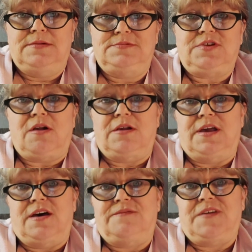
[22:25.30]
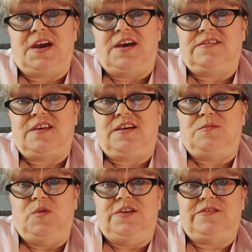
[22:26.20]
Tall enough, I guess. I
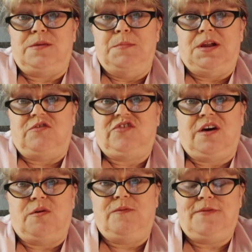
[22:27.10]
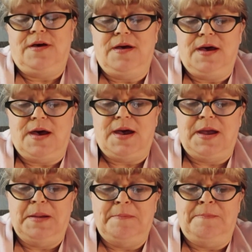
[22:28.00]
can reach the middle shelf.
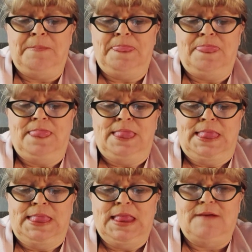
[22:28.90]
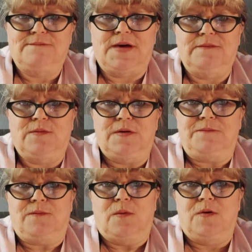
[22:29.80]
I'm
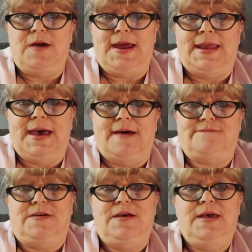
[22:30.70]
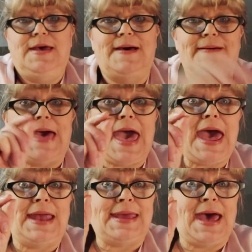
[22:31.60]
5'4.5".
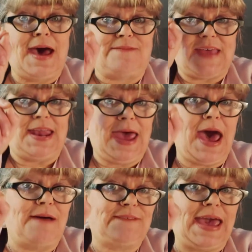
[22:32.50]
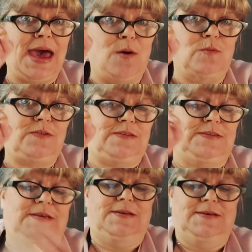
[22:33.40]
And a half. That half counts.